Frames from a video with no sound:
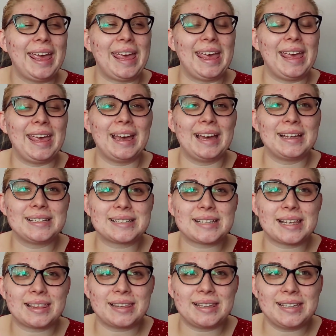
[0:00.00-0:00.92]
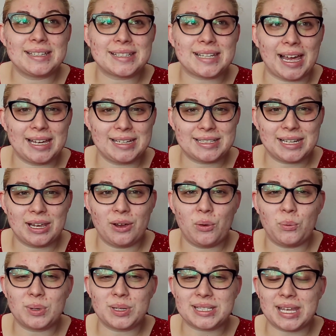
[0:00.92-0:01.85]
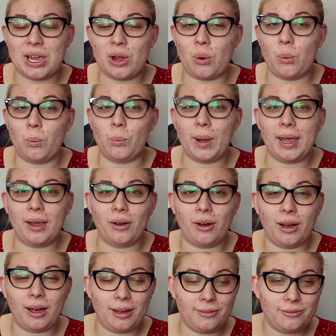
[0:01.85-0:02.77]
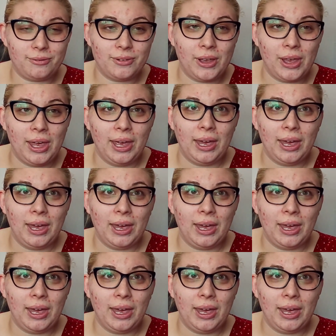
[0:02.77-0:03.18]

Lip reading: and the sizing was like way off